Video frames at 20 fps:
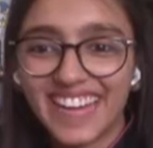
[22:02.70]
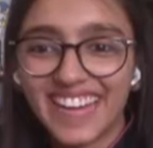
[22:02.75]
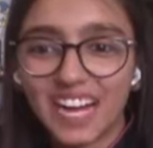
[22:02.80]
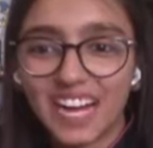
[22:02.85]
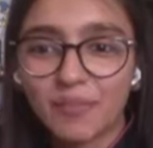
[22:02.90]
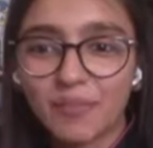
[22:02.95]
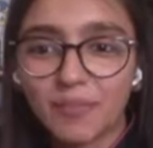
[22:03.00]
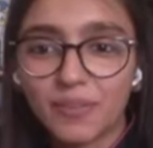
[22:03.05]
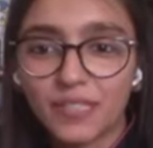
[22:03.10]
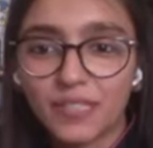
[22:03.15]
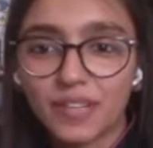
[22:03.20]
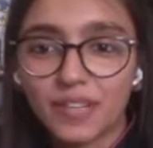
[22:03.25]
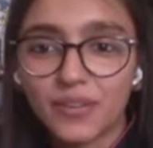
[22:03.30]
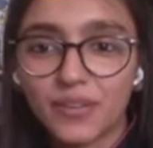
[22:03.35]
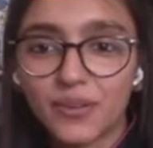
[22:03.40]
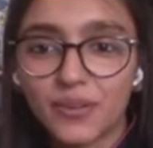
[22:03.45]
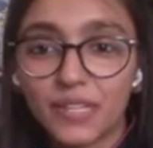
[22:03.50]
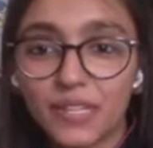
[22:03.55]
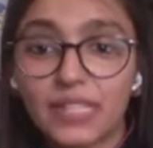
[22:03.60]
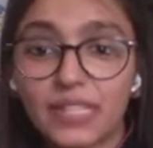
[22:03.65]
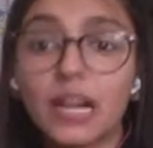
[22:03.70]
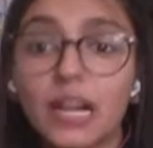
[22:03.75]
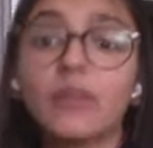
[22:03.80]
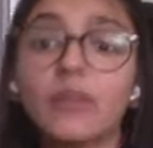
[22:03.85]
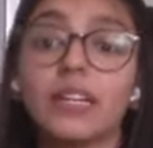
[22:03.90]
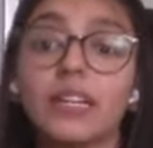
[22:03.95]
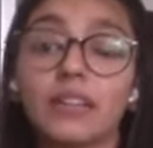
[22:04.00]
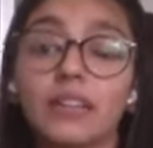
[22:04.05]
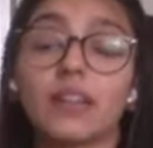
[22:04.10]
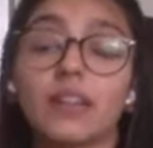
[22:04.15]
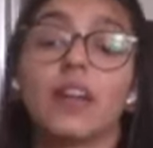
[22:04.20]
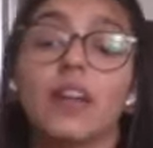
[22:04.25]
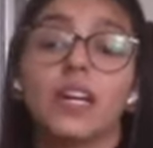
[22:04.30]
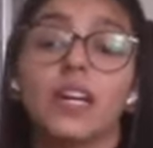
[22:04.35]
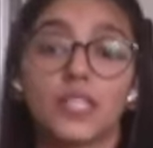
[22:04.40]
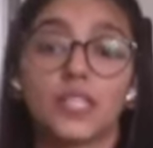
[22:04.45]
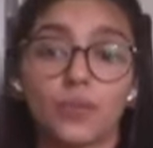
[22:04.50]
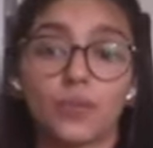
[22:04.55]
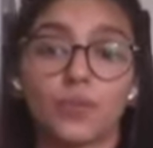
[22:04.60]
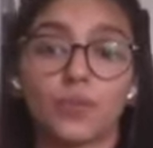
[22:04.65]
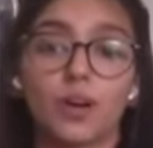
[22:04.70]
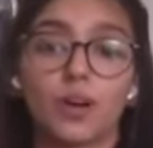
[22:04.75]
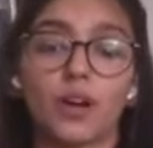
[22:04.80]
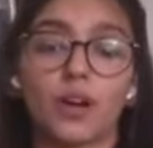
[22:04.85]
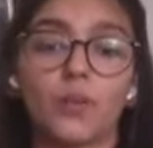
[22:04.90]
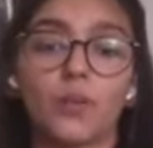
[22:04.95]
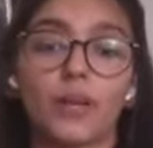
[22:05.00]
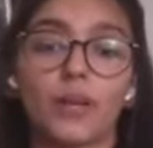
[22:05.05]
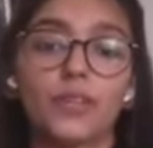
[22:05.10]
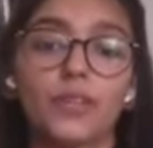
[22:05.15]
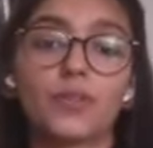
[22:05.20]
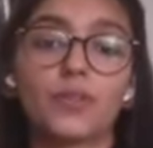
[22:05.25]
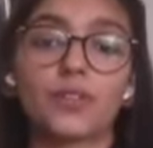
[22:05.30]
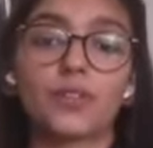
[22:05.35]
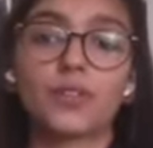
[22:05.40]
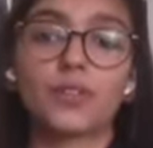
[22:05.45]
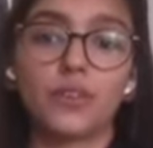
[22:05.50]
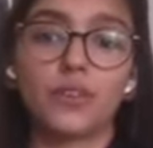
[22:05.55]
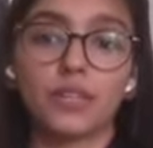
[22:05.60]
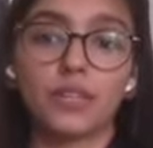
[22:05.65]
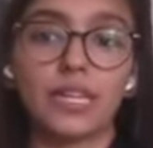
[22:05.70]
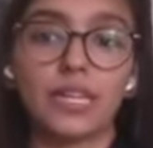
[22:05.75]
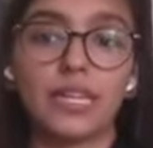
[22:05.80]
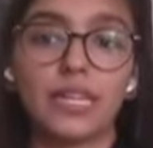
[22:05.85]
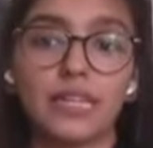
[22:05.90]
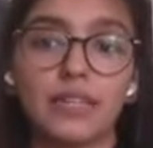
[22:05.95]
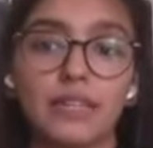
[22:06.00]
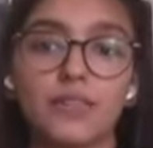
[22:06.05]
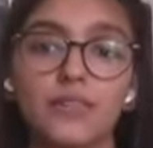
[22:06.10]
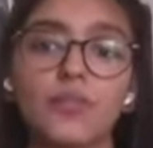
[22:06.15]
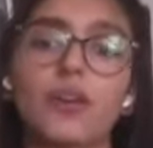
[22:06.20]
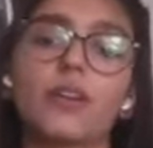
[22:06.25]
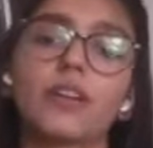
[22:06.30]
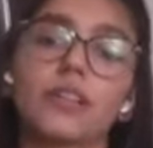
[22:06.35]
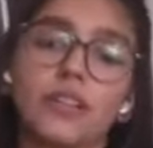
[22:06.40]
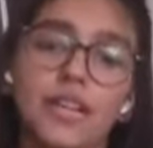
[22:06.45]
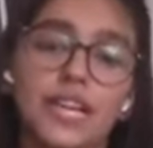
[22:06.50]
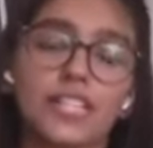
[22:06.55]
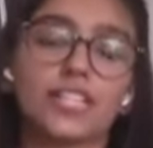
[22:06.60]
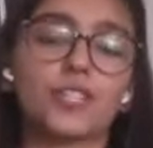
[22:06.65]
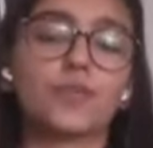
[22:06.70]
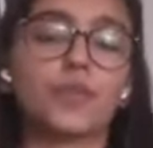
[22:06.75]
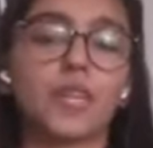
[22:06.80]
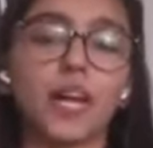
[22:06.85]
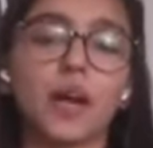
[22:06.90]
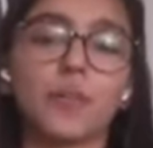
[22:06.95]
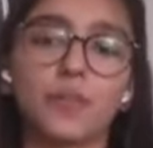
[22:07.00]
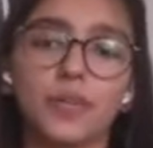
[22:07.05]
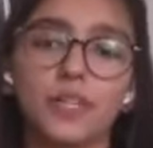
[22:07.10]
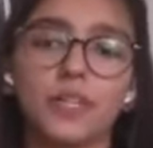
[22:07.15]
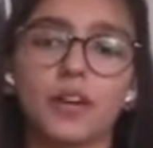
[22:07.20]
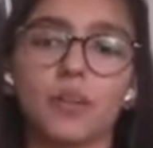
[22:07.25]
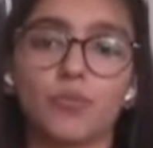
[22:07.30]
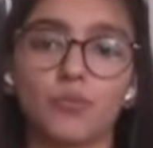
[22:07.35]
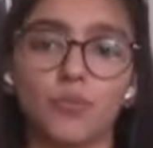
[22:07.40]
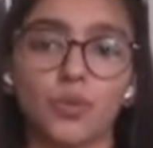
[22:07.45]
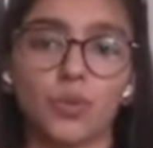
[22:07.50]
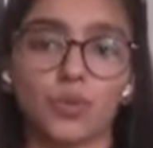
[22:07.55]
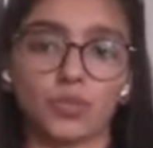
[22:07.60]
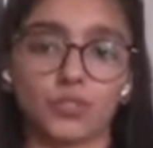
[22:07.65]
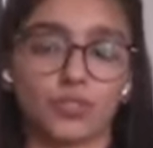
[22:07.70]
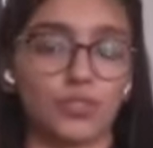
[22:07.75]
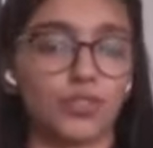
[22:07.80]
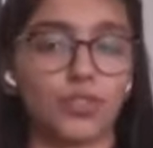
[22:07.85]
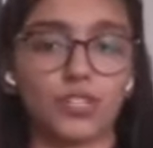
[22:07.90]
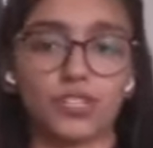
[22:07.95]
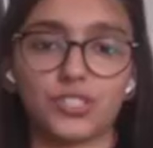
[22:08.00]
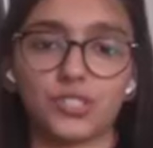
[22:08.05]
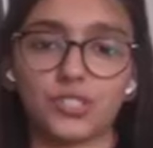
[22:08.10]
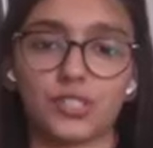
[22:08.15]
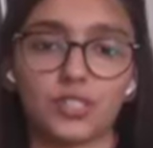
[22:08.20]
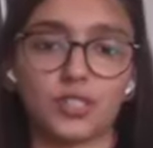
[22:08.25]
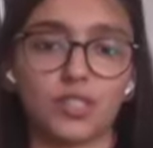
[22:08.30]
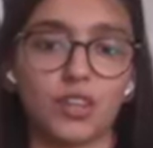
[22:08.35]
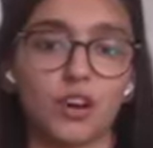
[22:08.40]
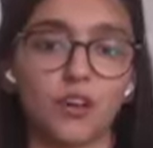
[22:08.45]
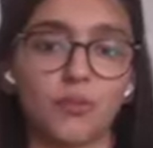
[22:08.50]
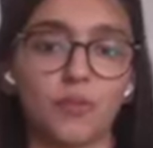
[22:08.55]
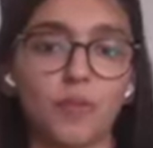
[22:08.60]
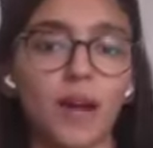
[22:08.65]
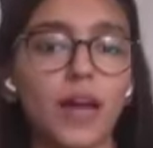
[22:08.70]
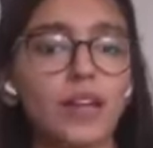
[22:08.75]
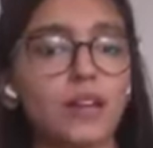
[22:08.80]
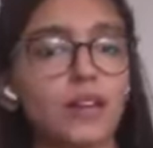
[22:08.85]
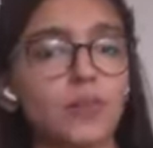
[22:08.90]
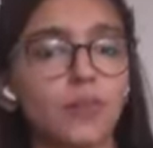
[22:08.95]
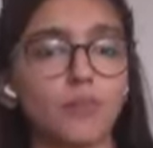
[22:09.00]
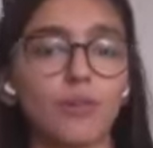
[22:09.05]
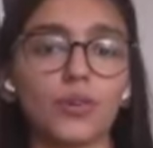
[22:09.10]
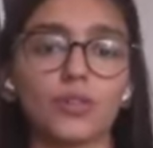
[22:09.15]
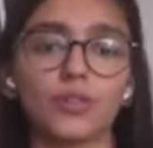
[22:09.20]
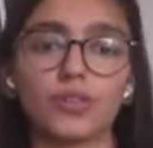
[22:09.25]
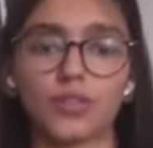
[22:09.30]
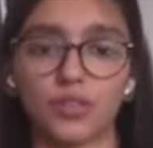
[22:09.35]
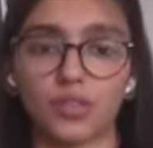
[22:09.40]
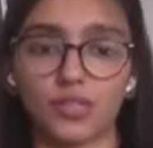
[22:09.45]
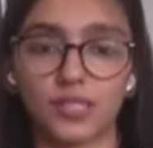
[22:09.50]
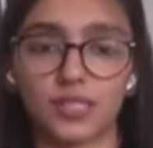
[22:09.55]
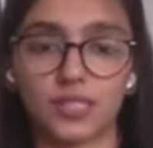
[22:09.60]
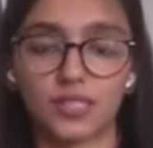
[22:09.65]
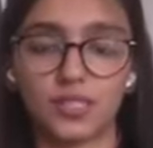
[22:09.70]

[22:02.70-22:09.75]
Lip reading: up and down or only down heating. So when you turn on the heating rod, it has to be up and down both, not just the down part, both the rods.